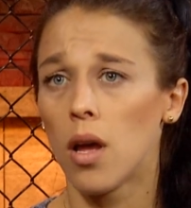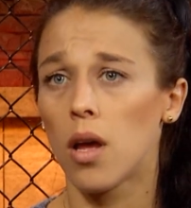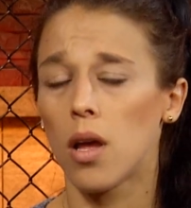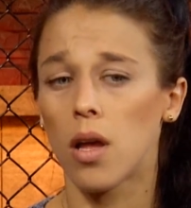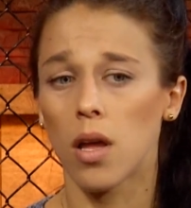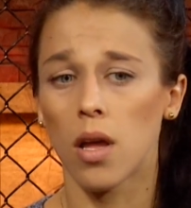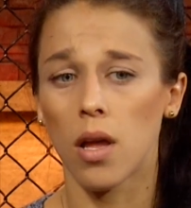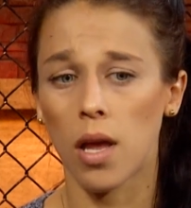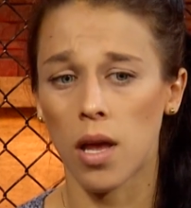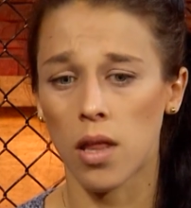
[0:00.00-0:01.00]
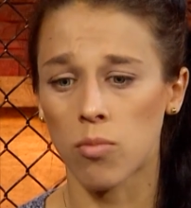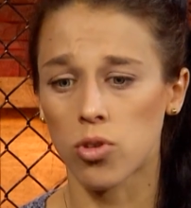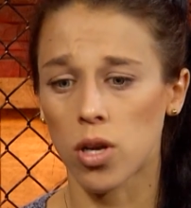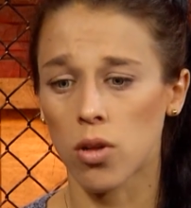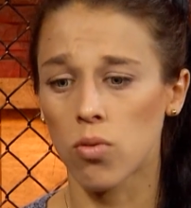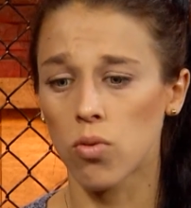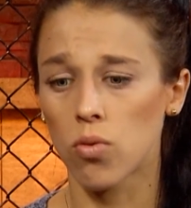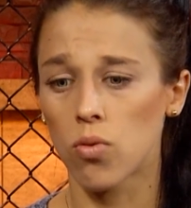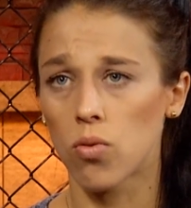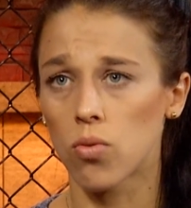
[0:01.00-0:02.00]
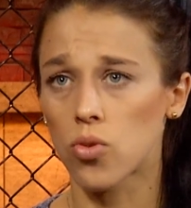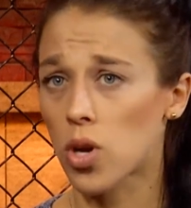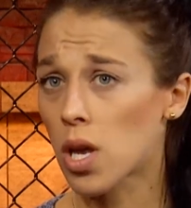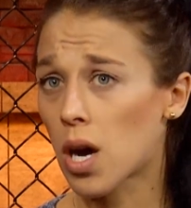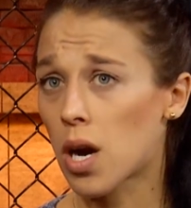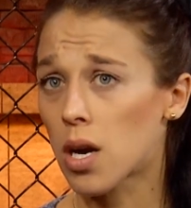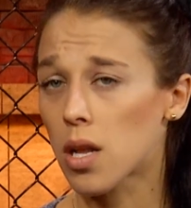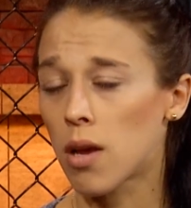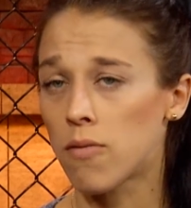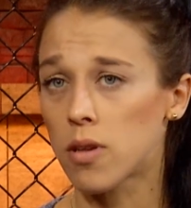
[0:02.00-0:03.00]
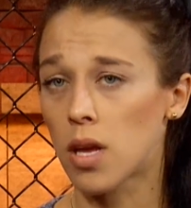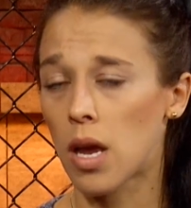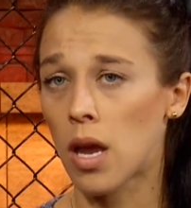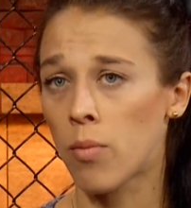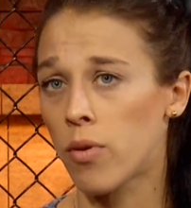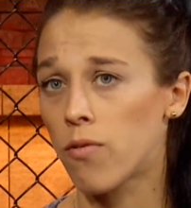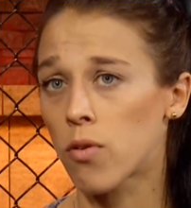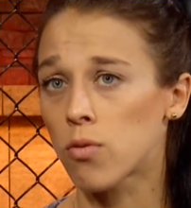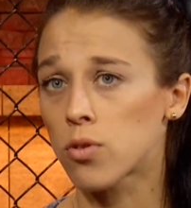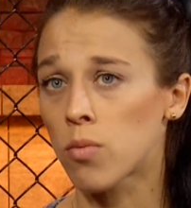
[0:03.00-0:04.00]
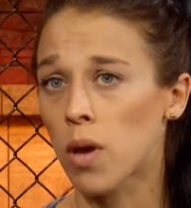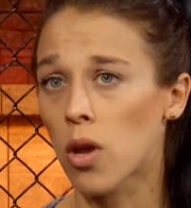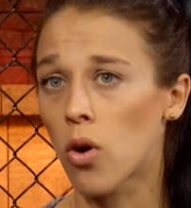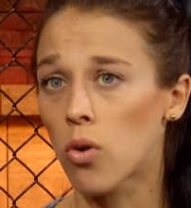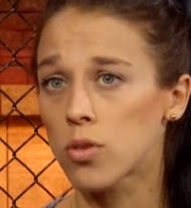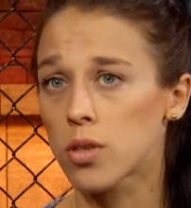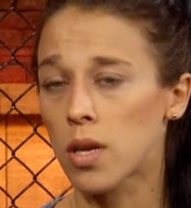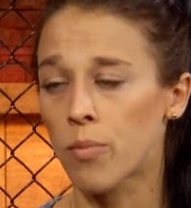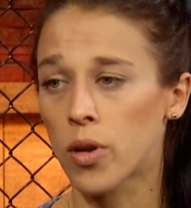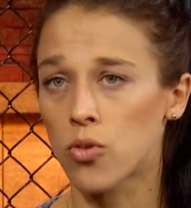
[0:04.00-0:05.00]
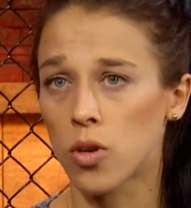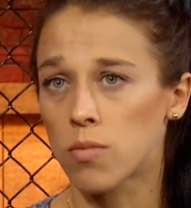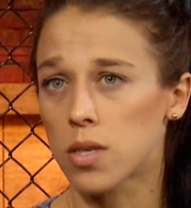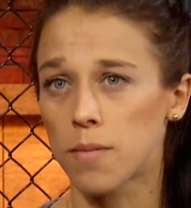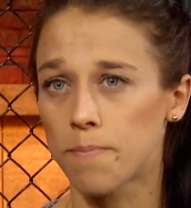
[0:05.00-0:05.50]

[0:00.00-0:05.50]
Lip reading: and I'm trying to train hard every day and be focused on my goals and my dreams.